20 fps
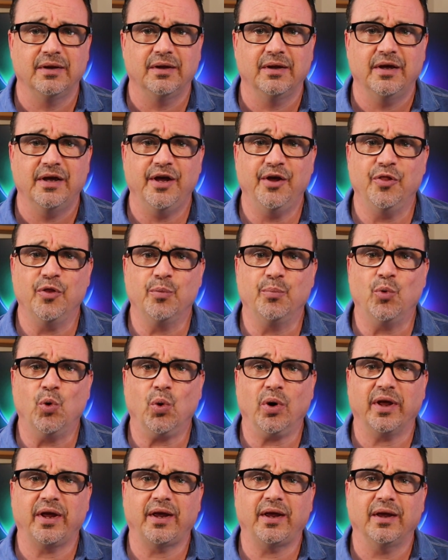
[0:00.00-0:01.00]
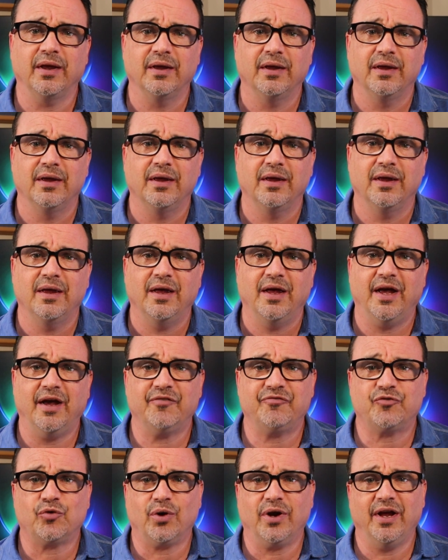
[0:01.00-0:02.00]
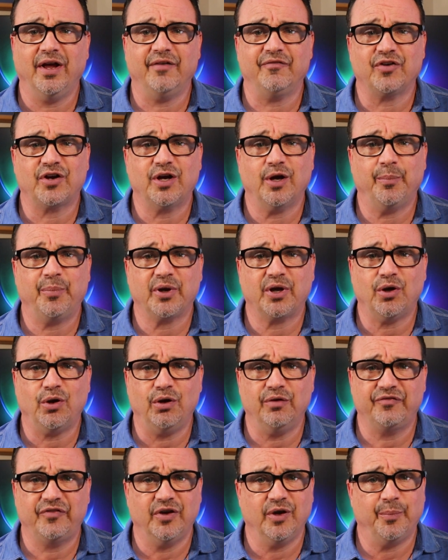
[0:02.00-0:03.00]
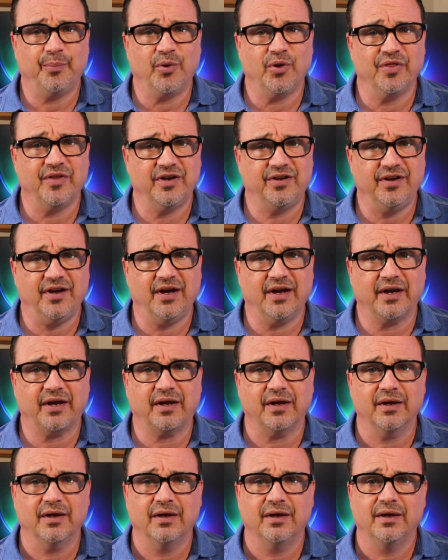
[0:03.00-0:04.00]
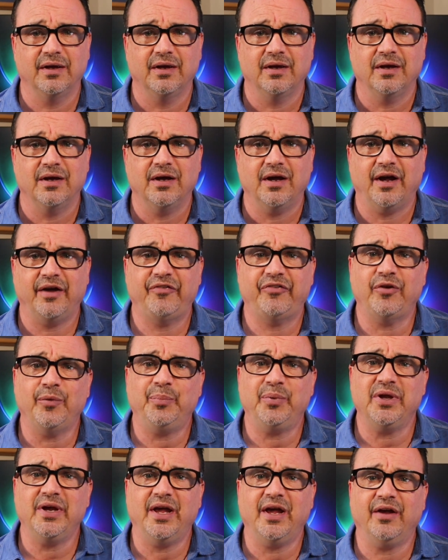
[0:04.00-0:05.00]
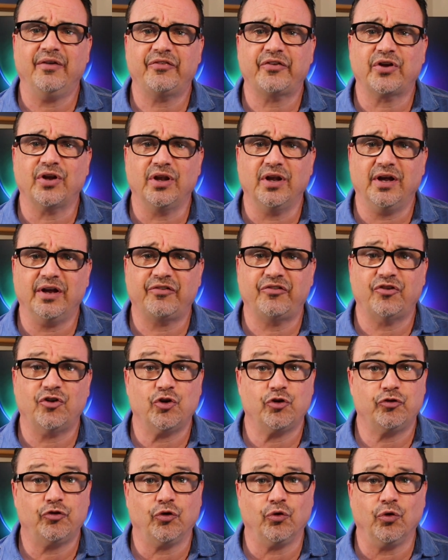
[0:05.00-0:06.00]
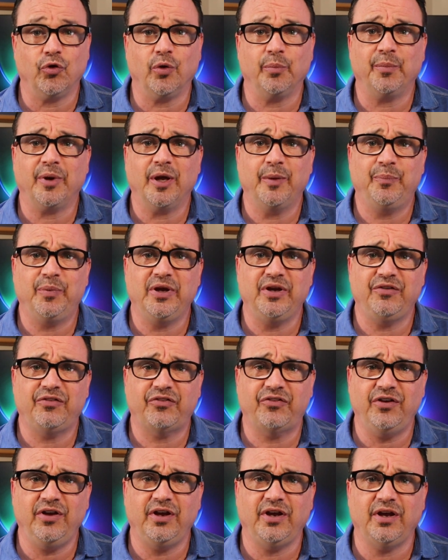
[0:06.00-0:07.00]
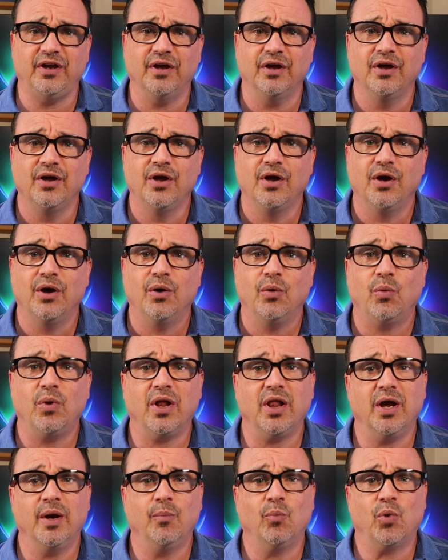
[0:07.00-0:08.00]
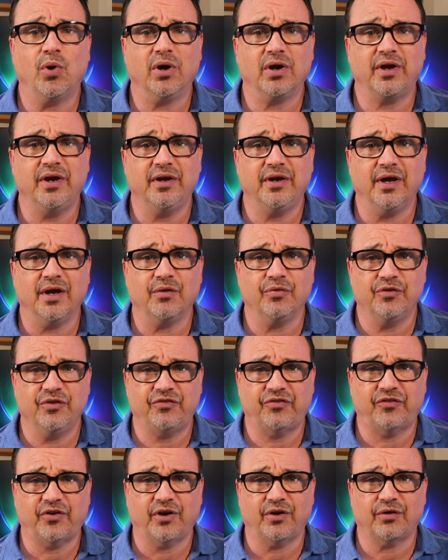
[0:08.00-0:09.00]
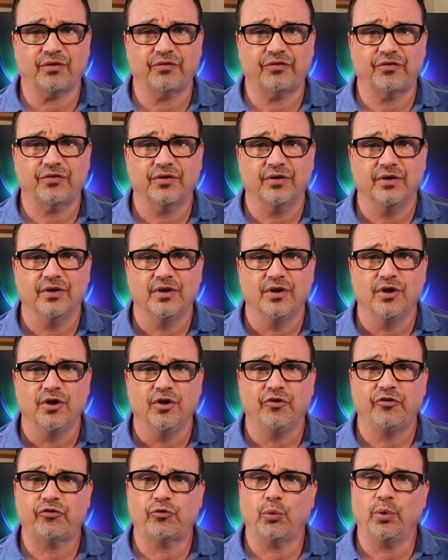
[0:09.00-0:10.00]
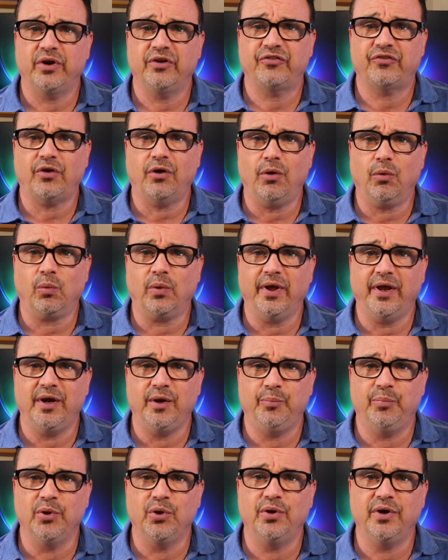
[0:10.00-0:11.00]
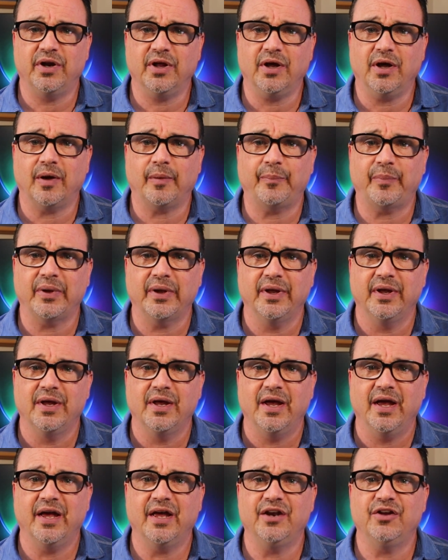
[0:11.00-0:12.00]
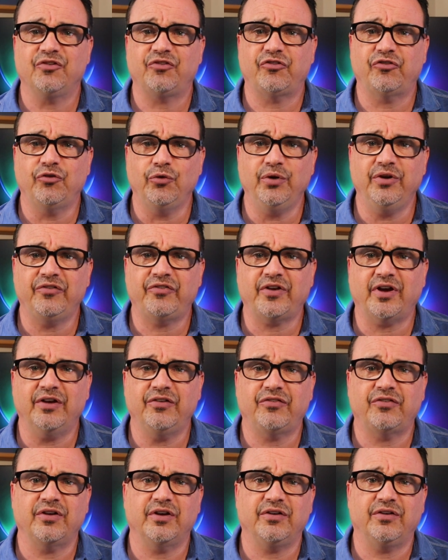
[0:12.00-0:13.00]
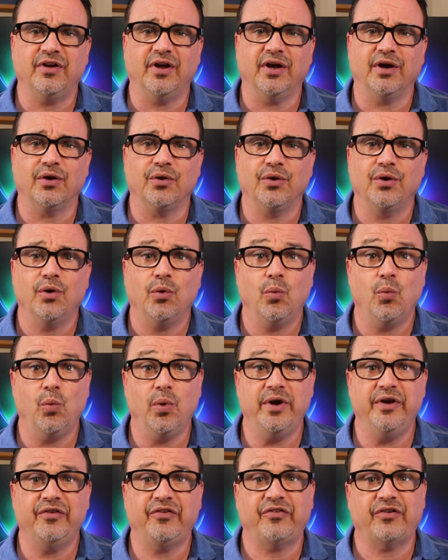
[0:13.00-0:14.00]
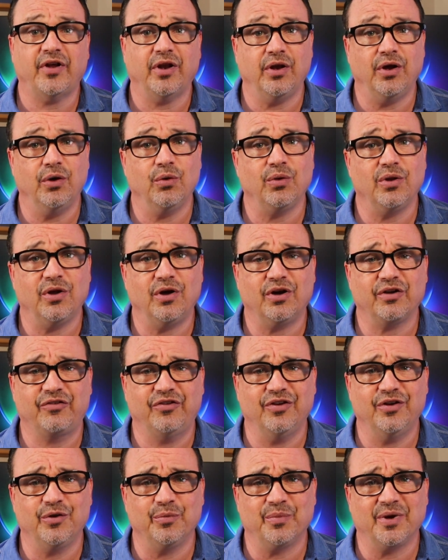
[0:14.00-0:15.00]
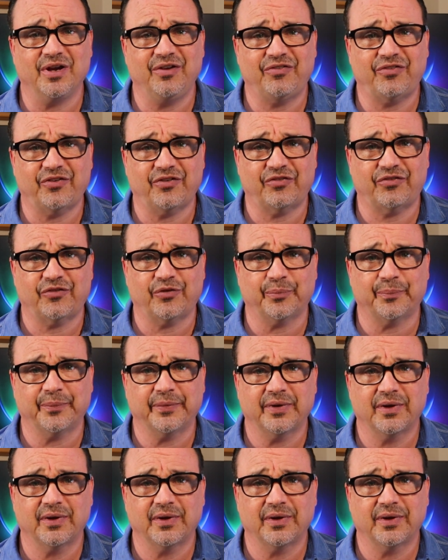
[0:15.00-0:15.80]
In the morning, after I have a cup of coffee up on the deck, I simply ask Alexa to turn on my PC while I am walking down the stairs, so it is already booted up, and as soon as I sit down, Windows Hello logs into my system.